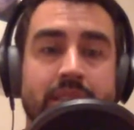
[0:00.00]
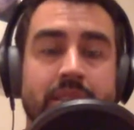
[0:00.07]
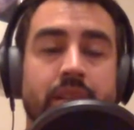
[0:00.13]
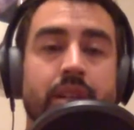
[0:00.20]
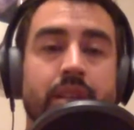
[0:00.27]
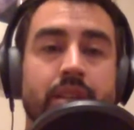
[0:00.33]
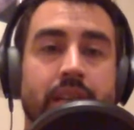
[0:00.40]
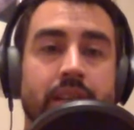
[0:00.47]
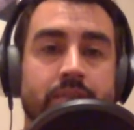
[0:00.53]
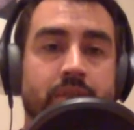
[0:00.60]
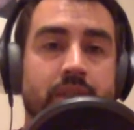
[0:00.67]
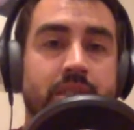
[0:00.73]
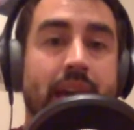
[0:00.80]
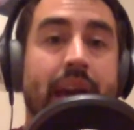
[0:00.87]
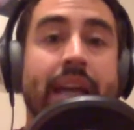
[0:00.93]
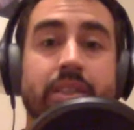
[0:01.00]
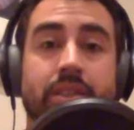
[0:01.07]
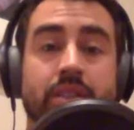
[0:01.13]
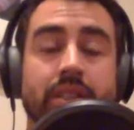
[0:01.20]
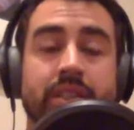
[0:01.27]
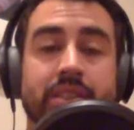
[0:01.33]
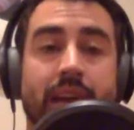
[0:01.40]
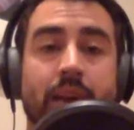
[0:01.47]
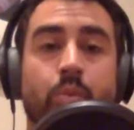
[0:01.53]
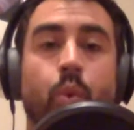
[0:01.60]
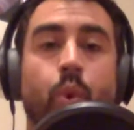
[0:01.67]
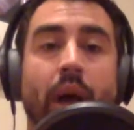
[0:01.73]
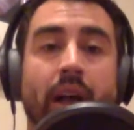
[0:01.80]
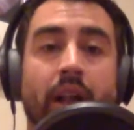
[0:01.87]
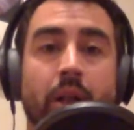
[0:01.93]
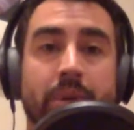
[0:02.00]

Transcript: the tactical exam well,